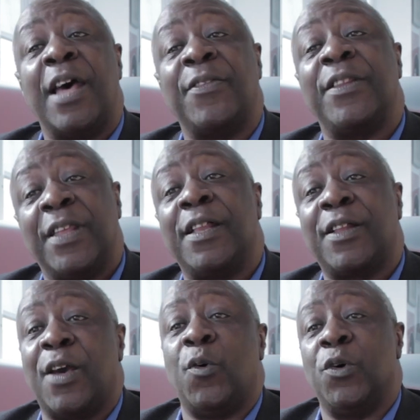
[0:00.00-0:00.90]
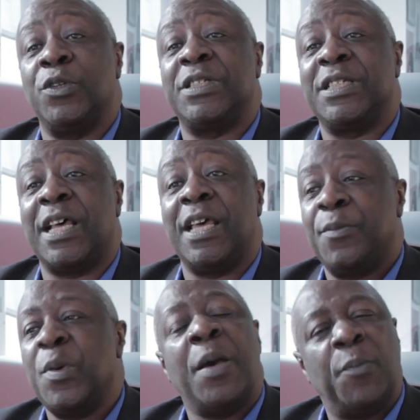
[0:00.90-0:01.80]
And then they'll go on to
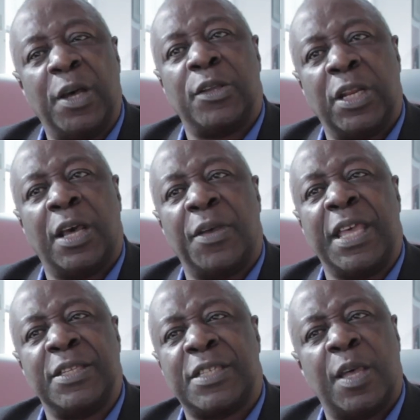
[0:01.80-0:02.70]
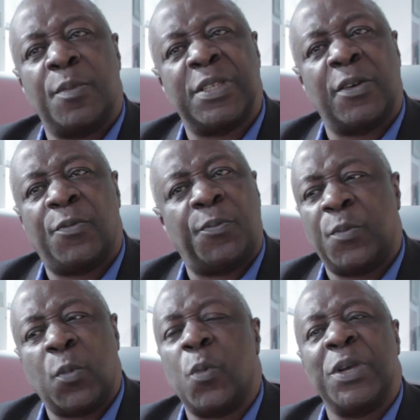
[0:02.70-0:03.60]
say, but in terms of
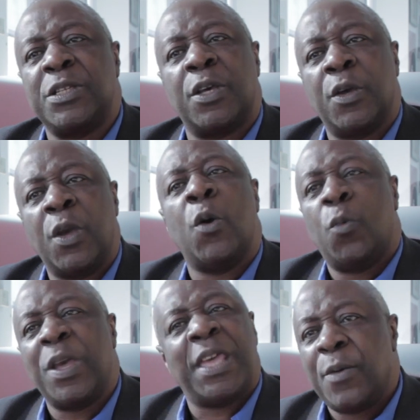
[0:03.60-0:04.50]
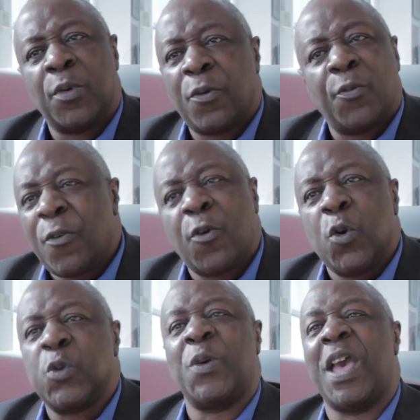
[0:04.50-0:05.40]
what we do, of
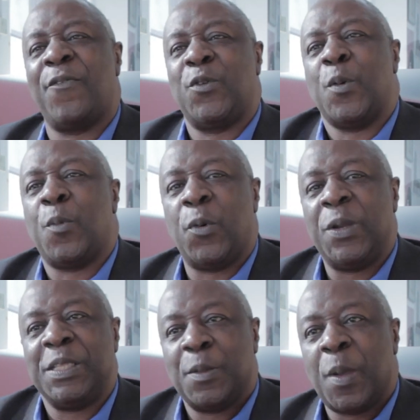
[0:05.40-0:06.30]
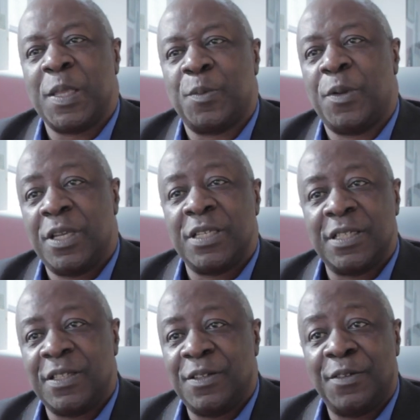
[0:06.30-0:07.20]
course we have to appoint the best
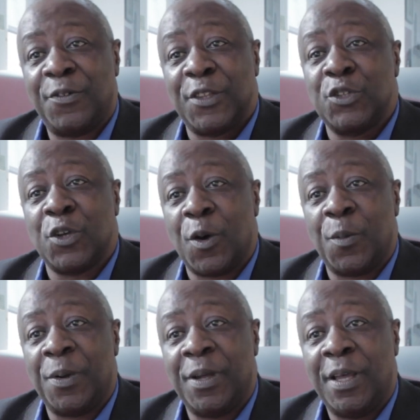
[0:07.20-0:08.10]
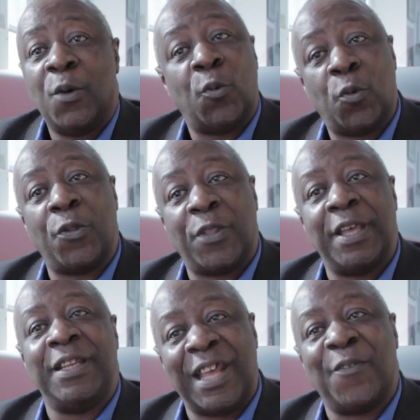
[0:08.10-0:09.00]
person for the job. What
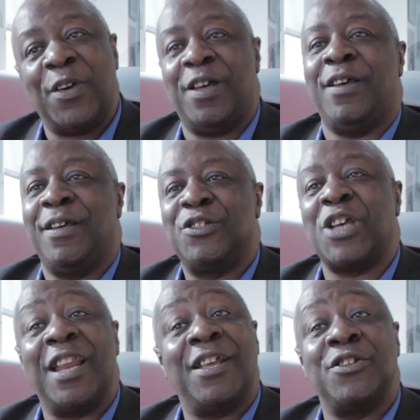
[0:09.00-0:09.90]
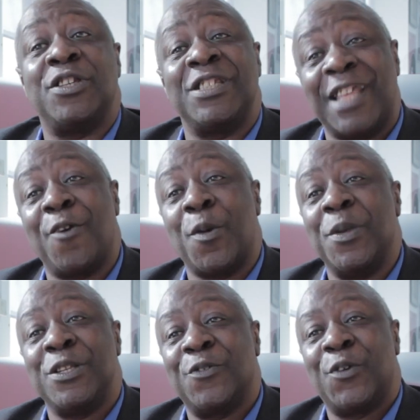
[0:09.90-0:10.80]
they never challenge is their
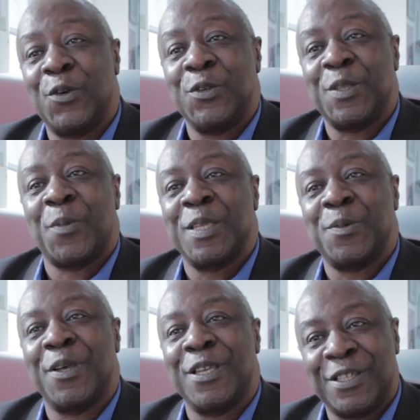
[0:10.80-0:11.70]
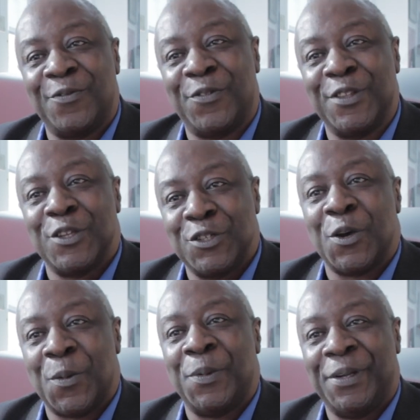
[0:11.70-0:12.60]
image of who's the best person for the
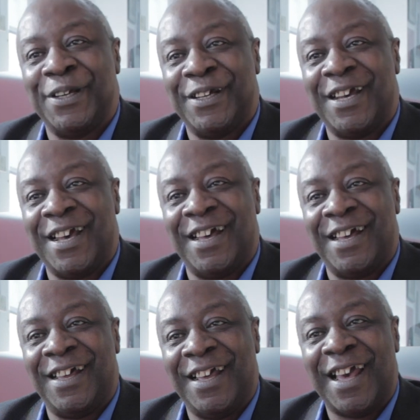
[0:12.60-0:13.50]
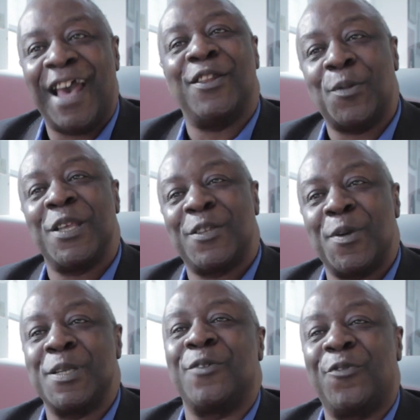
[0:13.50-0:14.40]
job. And the best
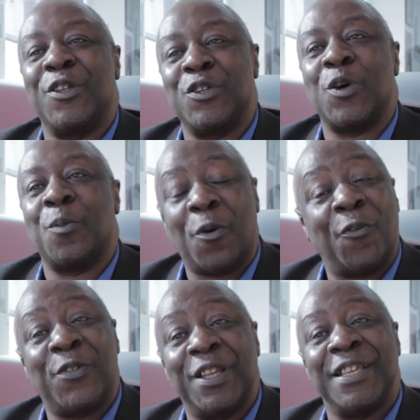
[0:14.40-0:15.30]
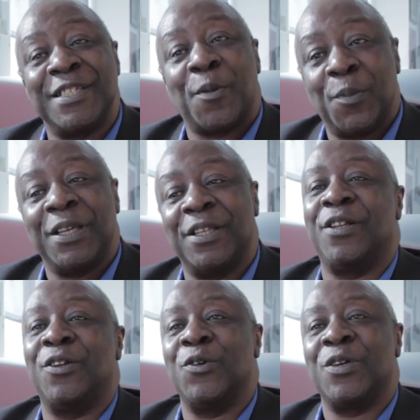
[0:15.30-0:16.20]
person for the job often is somebody
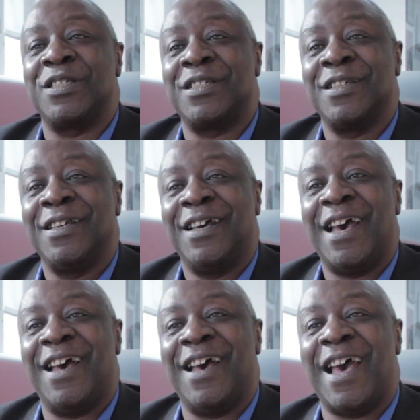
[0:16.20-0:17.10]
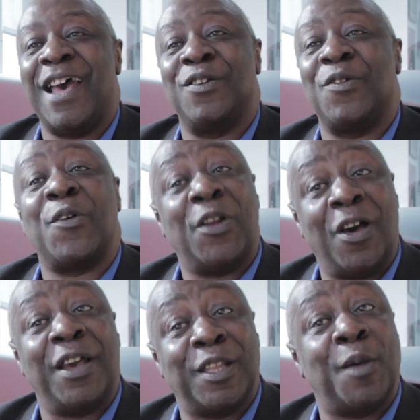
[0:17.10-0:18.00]
that looks
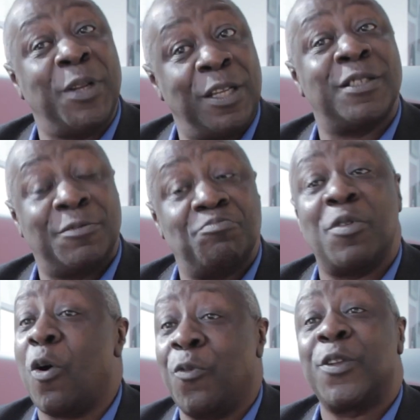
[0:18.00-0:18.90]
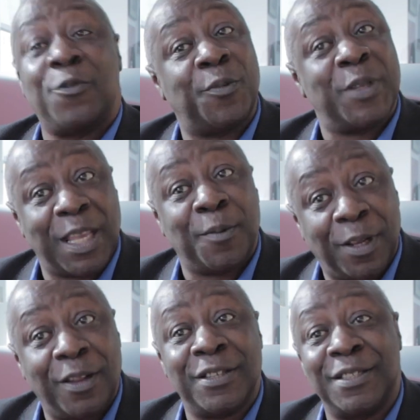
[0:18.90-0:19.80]
like them and is often from the same
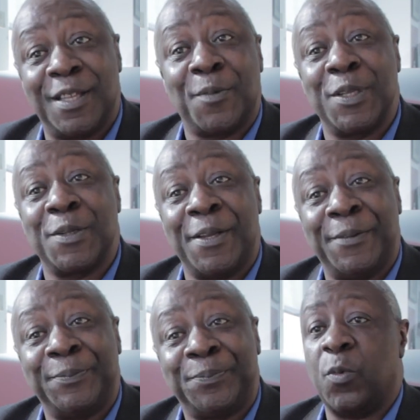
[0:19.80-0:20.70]
class as them as well.